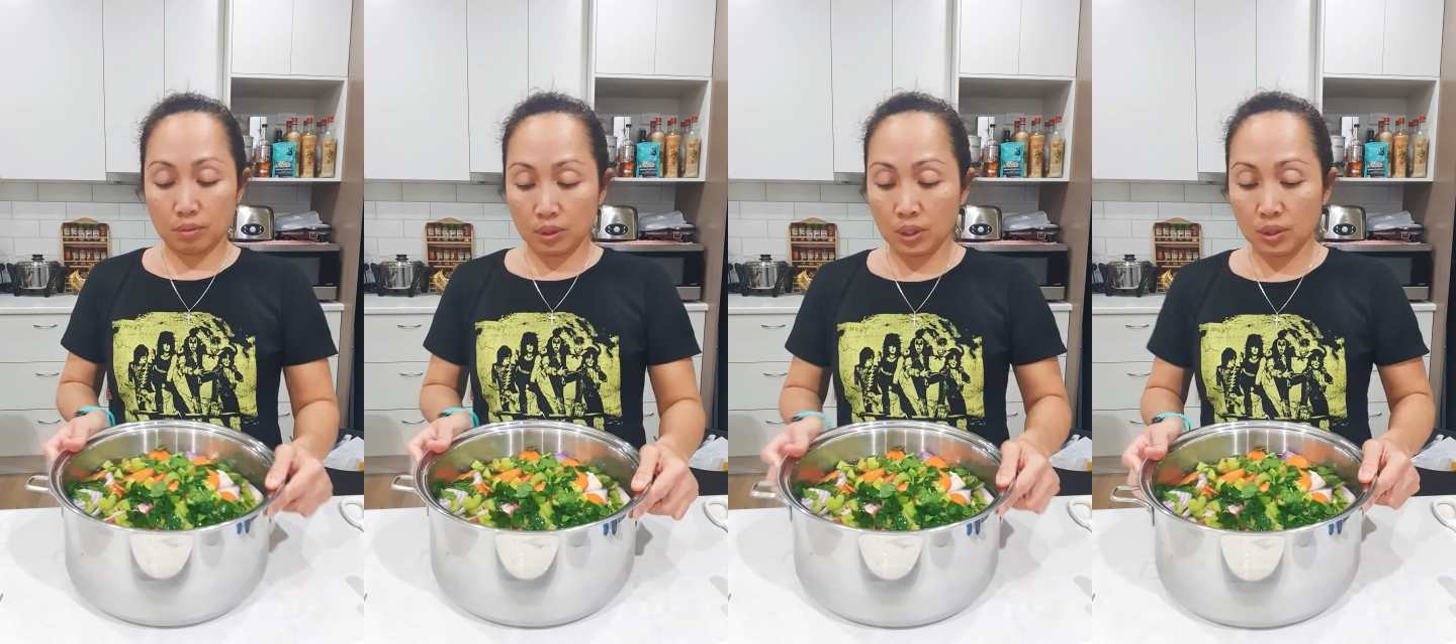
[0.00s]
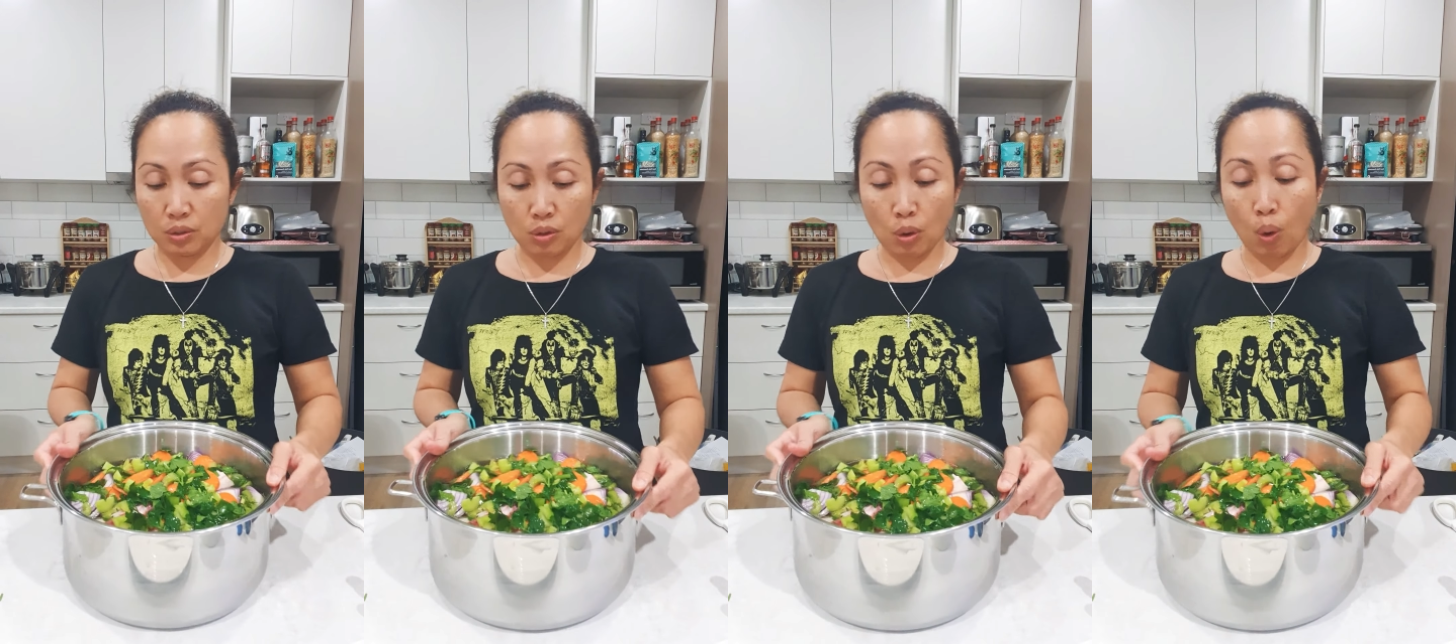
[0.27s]

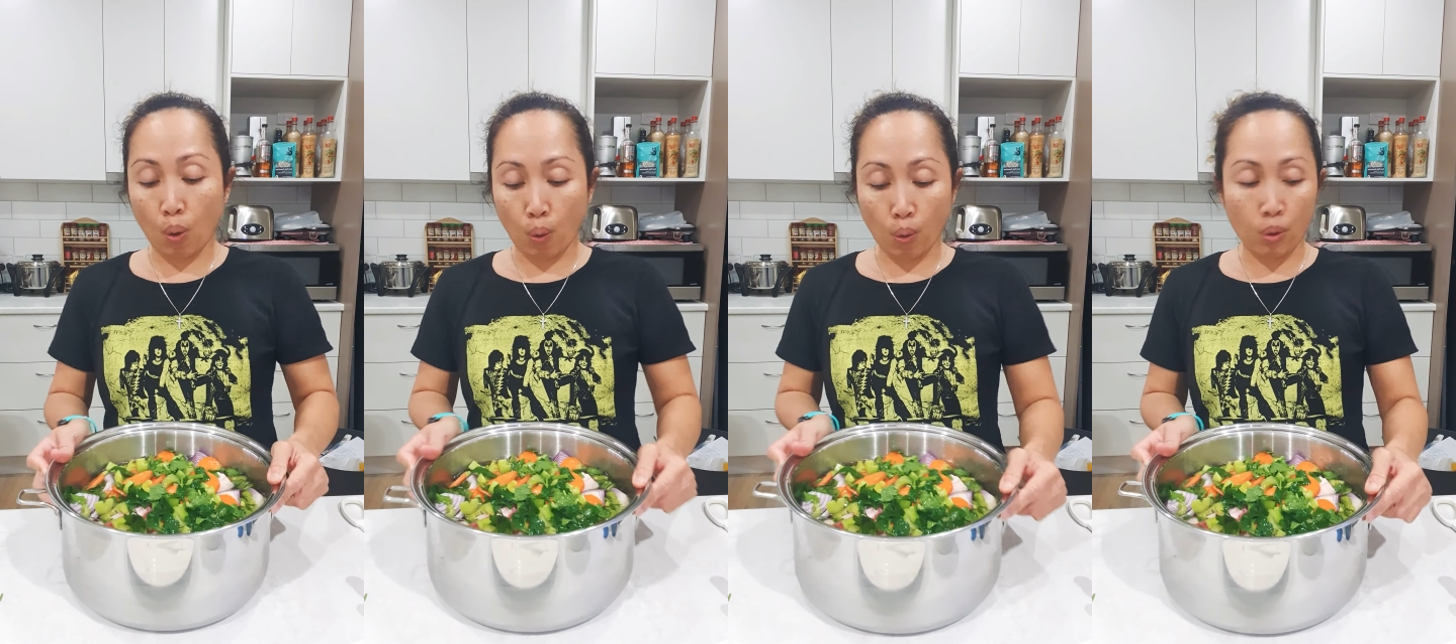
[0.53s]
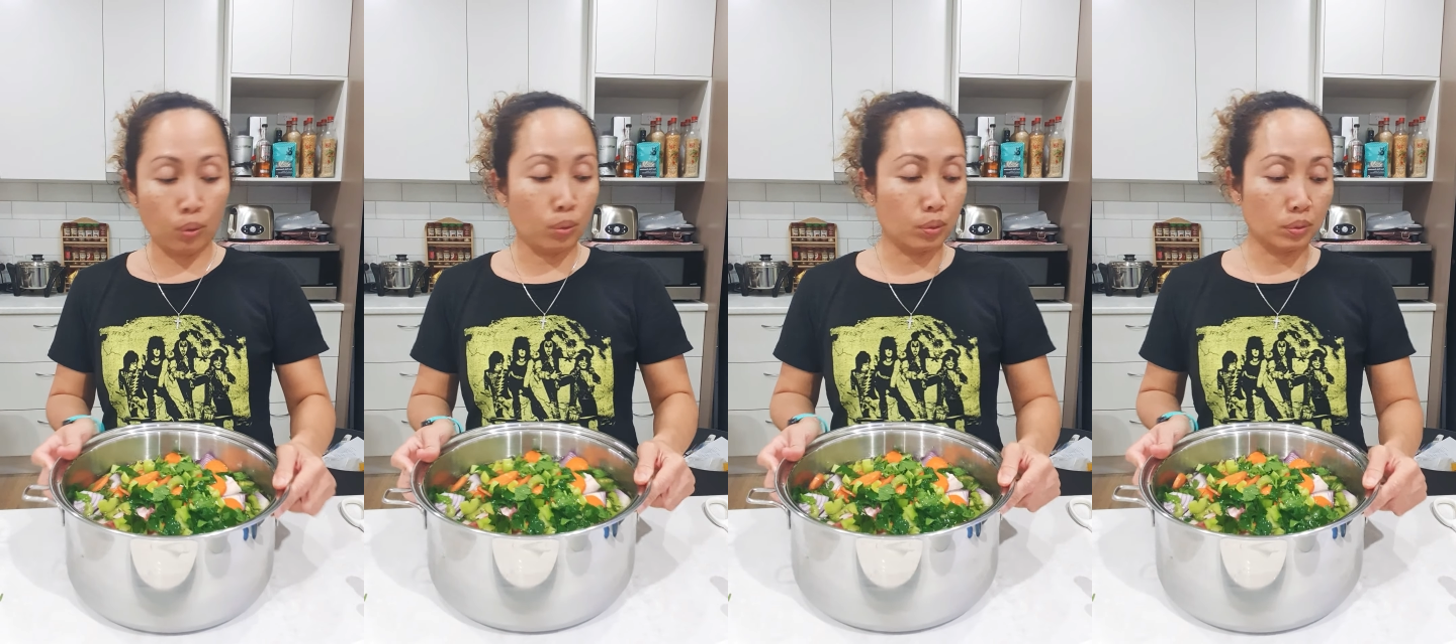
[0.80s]
it the
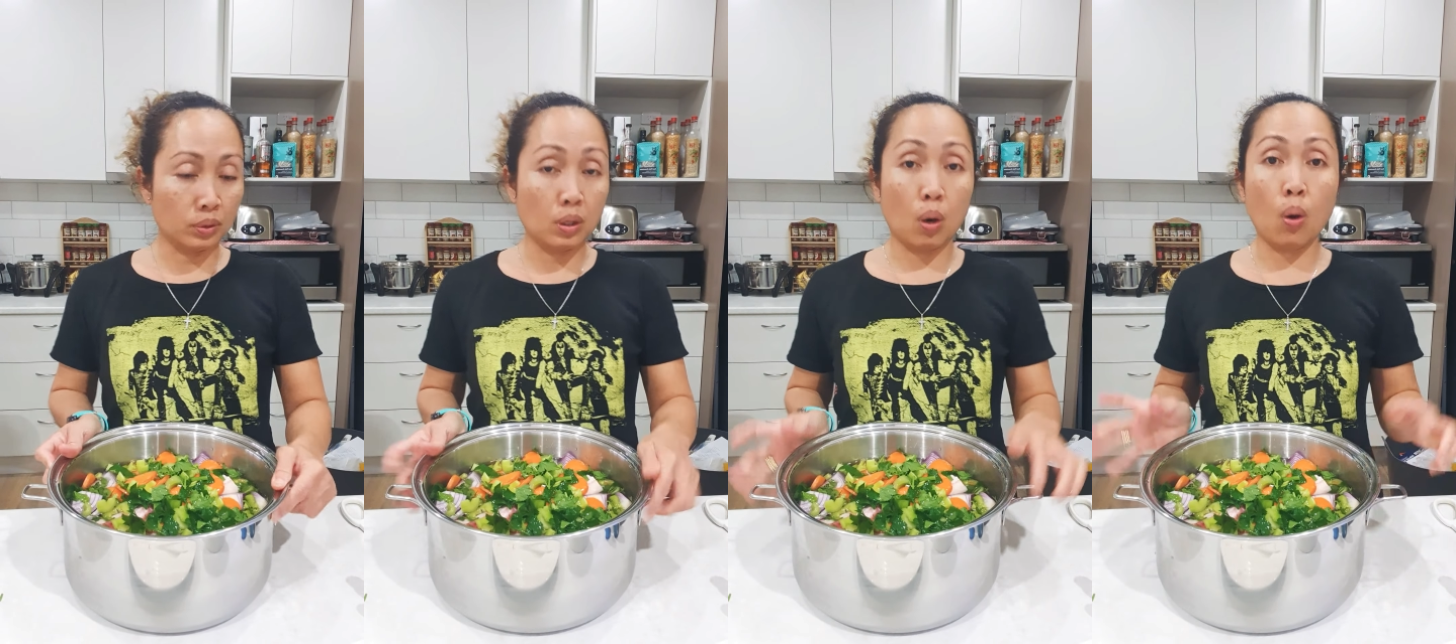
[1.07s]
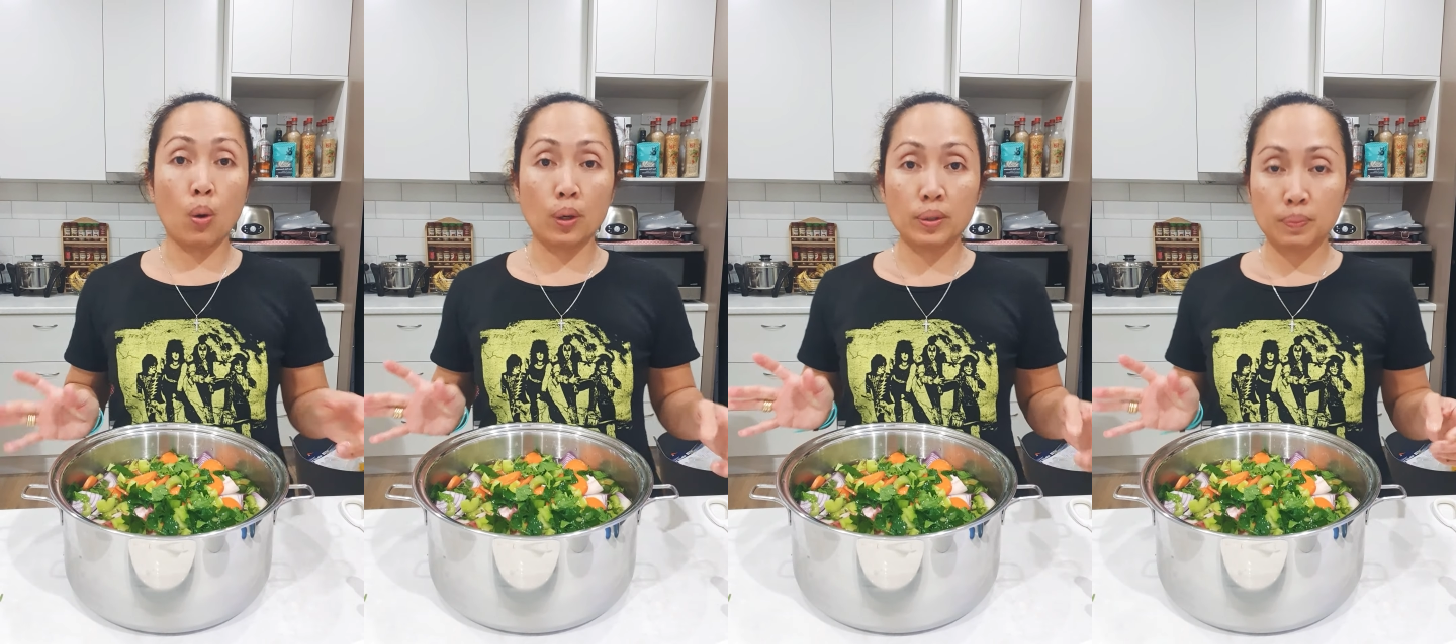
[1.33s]
whole
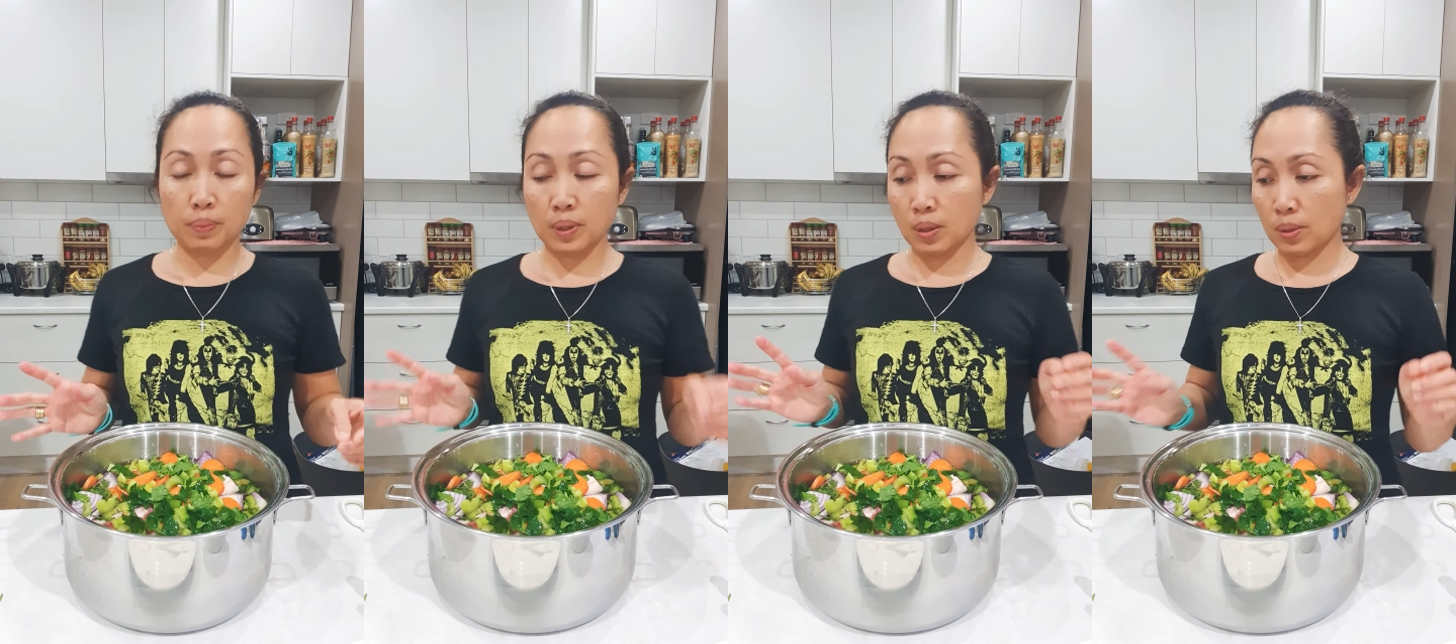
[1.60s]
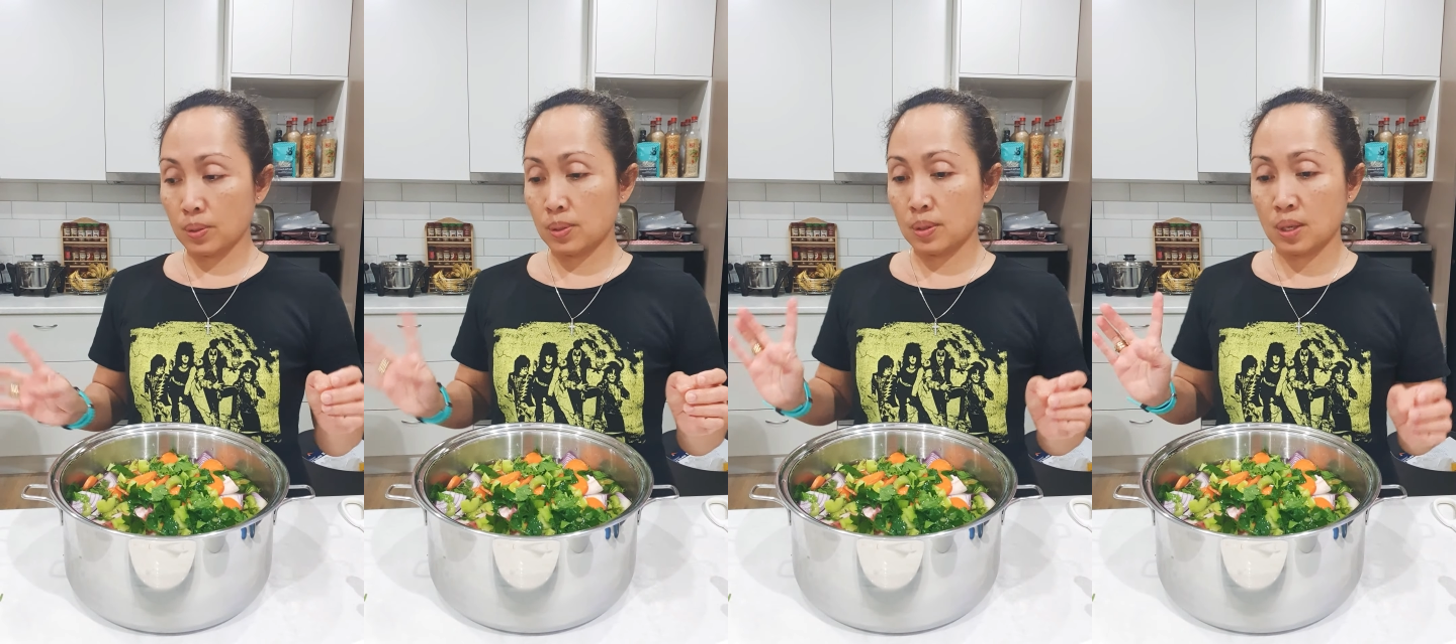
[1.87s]
lot
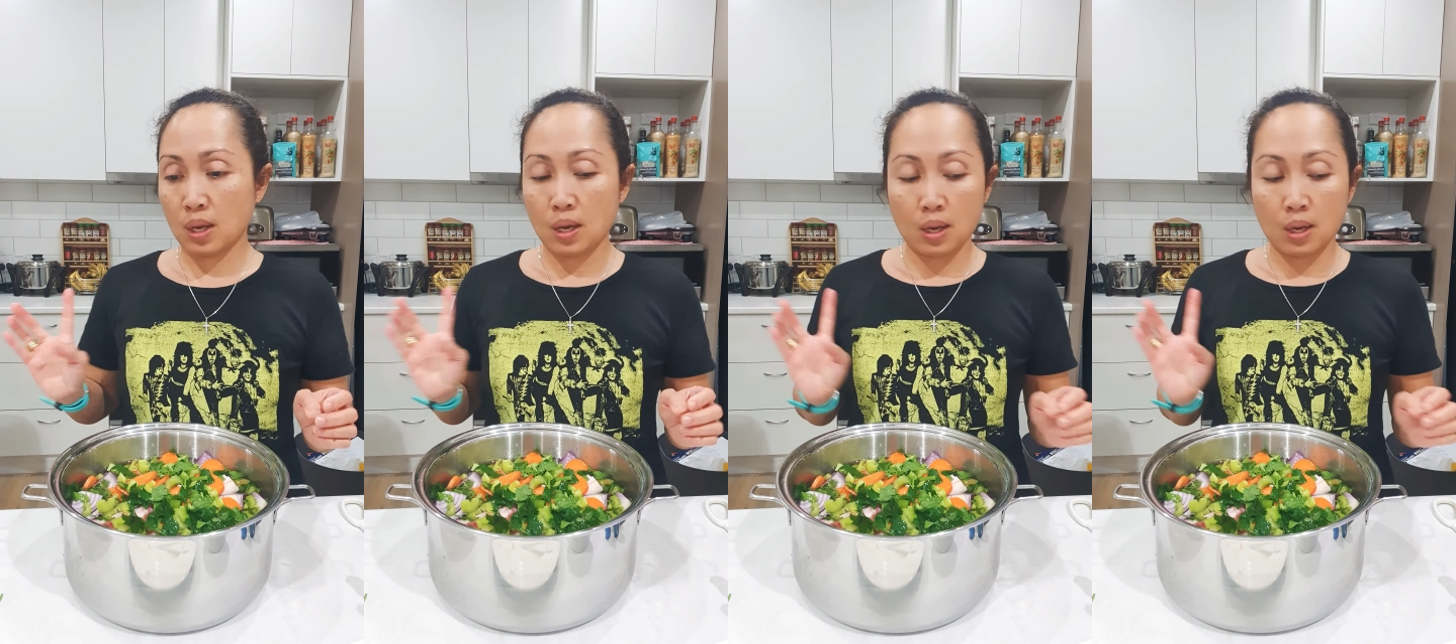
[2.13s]
because